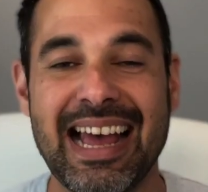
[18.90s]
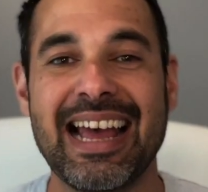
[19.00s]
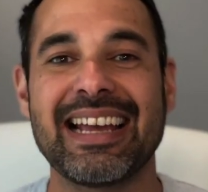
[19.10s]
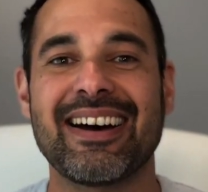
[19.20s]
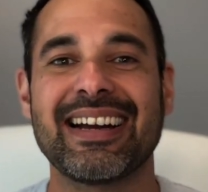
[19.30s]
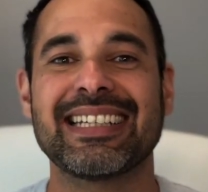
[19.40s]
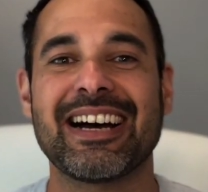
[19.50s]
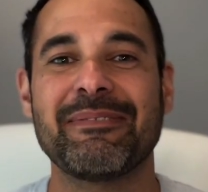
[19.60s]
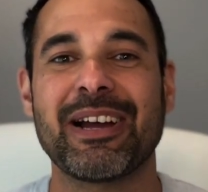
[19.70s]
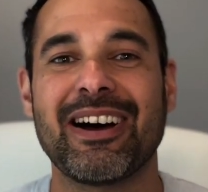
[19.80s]
Hey guys,
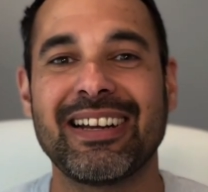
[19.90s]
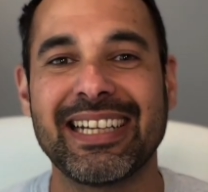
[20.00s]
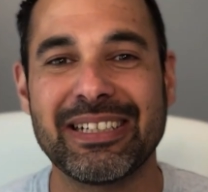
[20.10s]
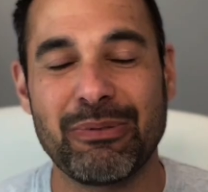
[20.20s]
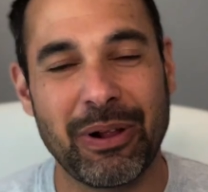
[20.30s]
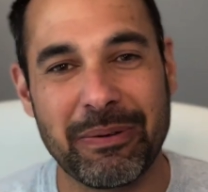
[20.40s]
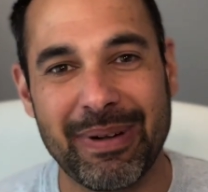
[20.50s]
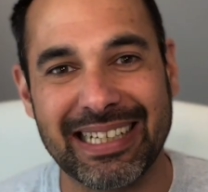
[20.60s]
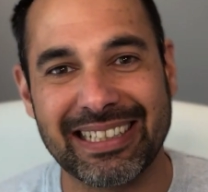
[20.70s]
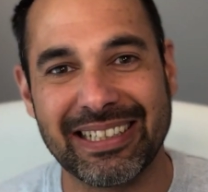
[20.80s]
I'm Khalid. Welcome
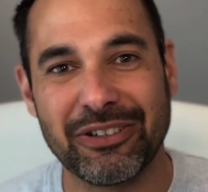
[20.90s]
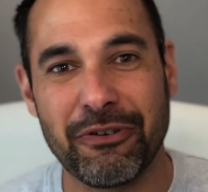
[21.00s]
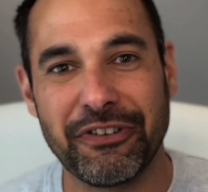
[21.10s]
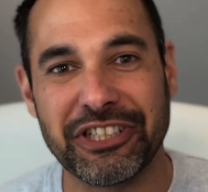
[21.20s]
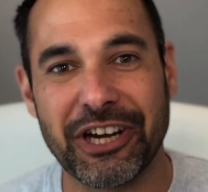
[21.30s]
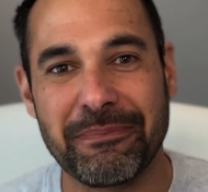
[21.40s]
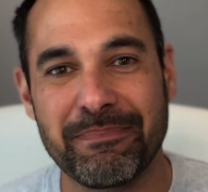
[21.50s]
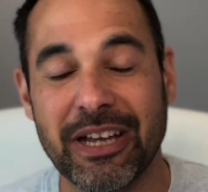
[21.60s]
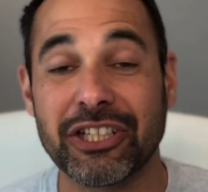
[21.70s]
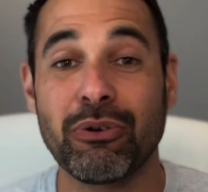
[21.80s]
back to Clinical Physio.
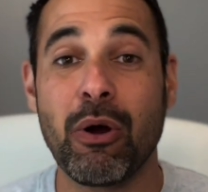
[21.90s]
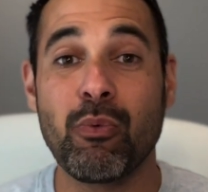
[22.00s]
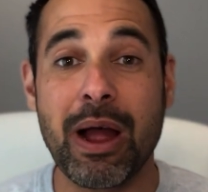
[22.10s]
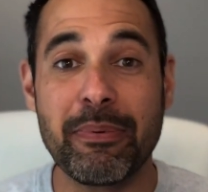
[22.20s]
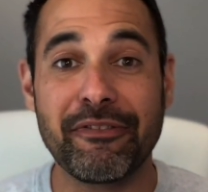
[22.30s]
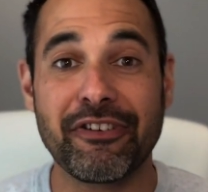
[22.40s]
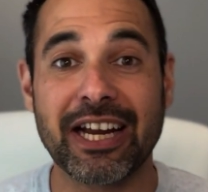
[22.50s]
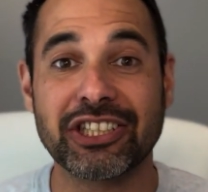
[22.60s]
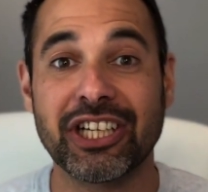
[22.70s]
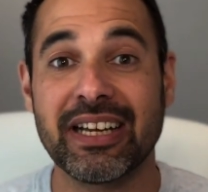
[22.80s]
So a Weber
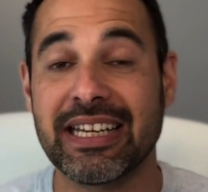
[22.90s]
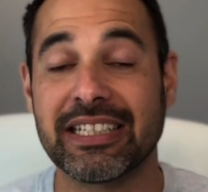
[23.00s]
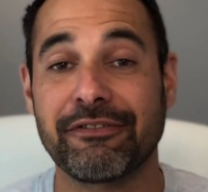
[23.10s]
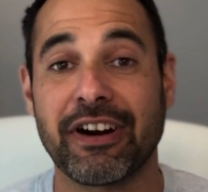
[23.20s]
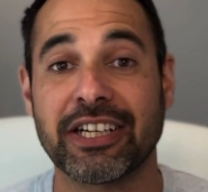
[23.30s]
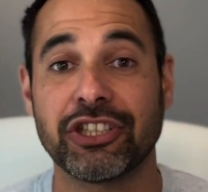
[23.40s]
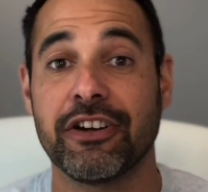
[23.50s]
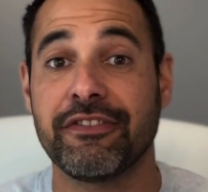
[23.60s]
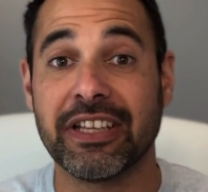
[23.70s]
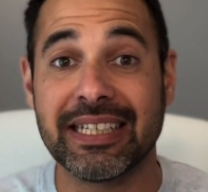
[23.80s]
fracture is a fracture
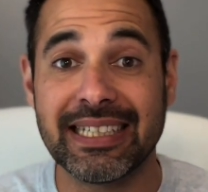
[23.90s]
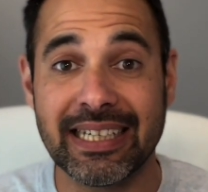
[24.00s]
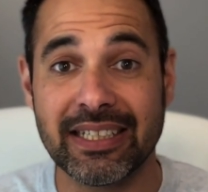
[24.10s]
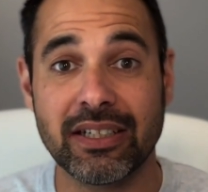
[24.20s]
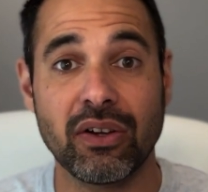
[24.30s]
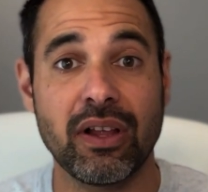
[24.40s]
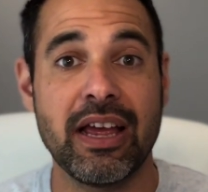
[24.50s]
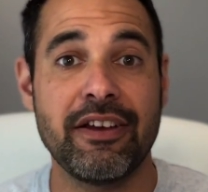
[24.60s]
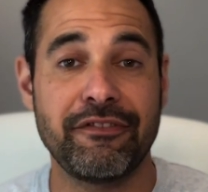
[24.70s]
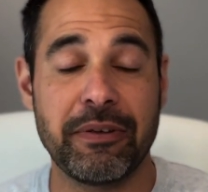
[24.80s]
of the distal
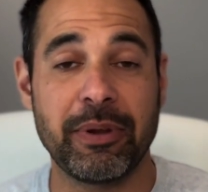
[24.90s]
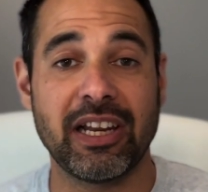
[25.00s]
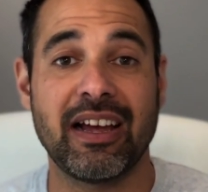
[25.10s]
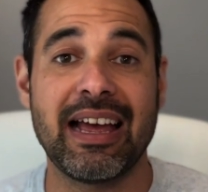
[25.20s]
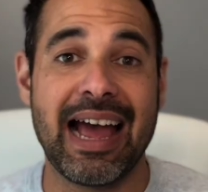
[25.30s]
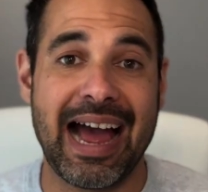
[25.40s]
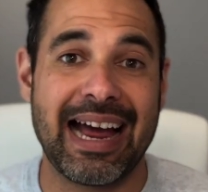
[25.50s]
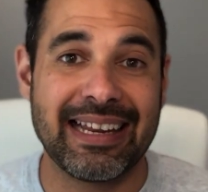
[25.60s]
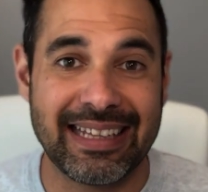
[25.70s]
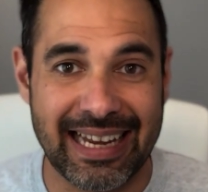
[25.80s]
fibula
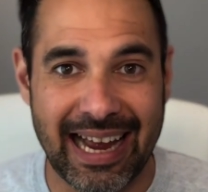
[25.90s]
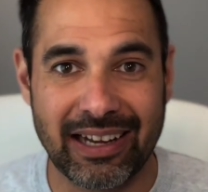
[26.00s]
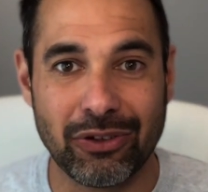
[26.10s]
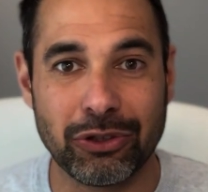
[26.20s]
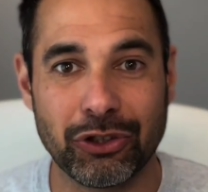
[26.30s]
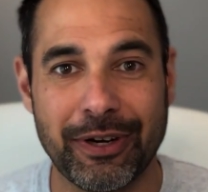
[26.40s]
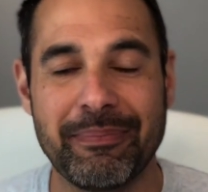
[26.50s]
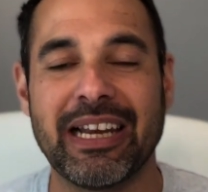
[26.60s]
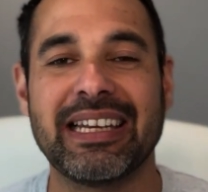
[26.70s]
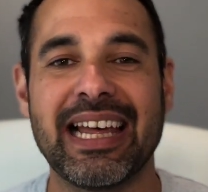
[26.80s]
at the ankle
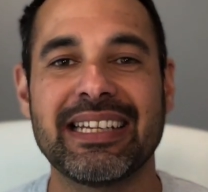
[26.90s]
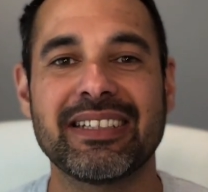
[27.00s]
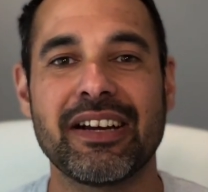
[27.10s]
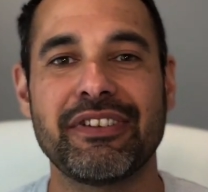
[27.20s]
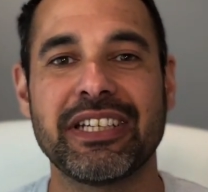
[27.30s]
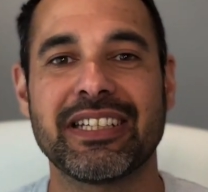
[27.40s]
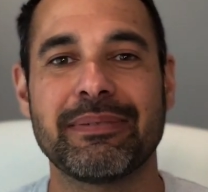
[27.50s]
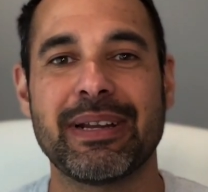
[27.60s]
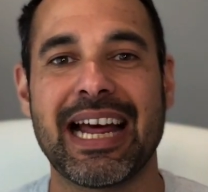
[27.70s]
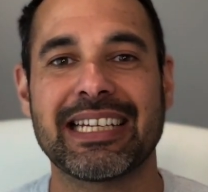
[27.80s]
joint. Let's dive into
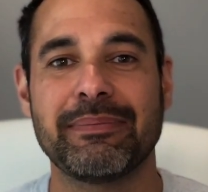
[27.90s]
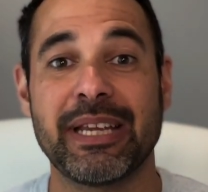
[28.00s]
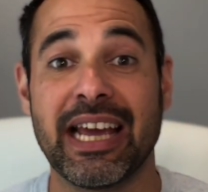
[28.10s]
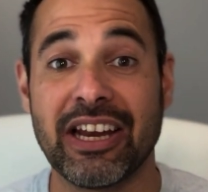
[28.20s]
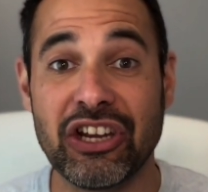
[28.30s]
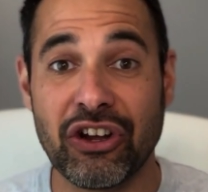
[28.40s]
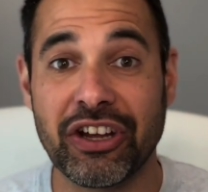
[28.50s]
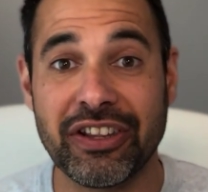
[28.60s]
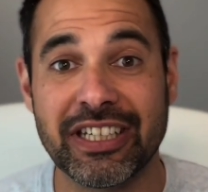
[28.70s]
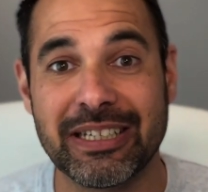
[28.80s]
some anatomy and
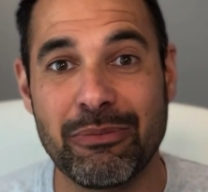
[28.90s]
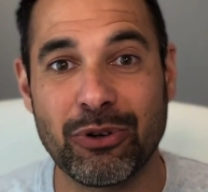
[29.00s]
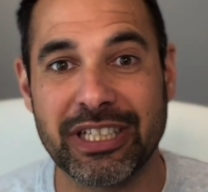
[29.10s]
look at this in more